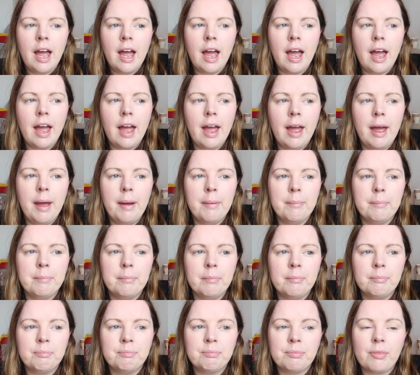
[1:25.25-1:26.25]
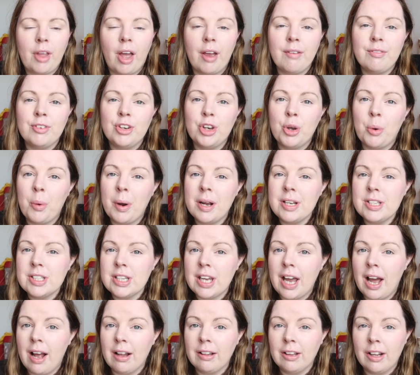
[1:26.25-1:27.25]
I've no
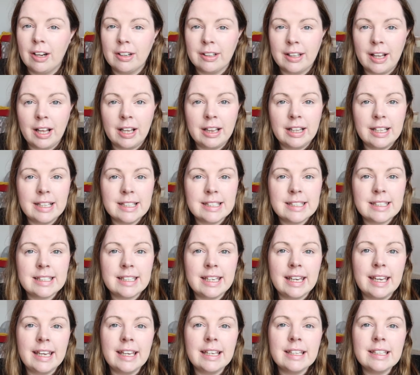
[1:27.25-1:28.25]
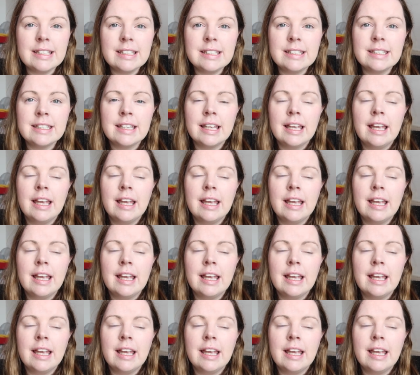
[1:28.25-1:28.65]
idea how long that list is.